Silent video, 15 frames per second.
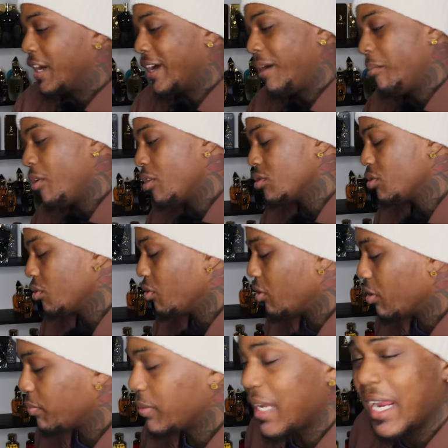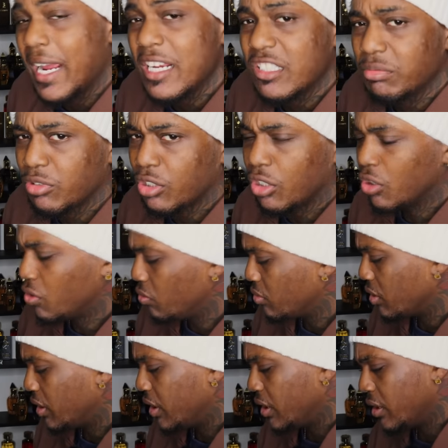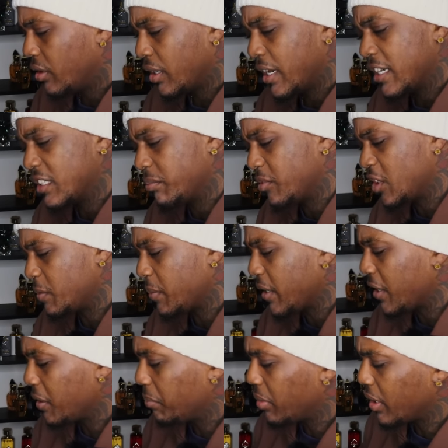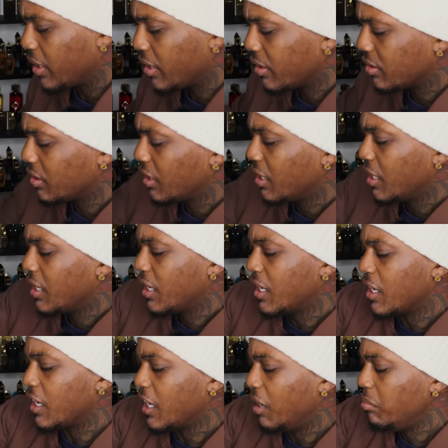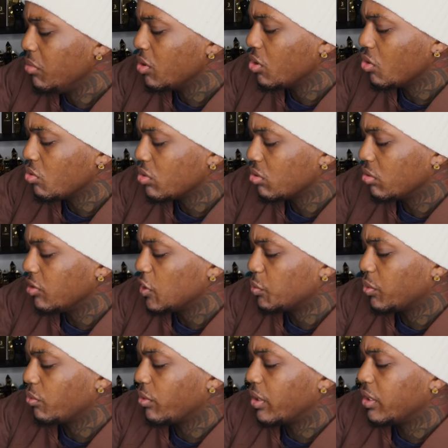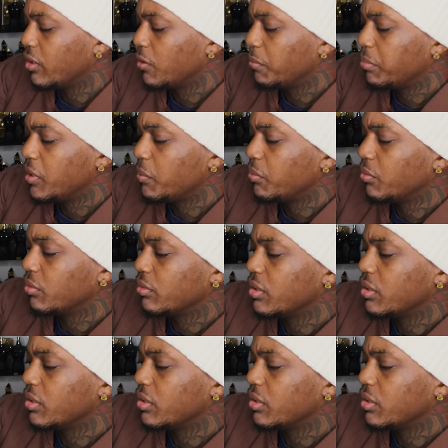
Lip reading: I got some clones in here, I got some inspired buys. I'm gonna go to this one right here, people.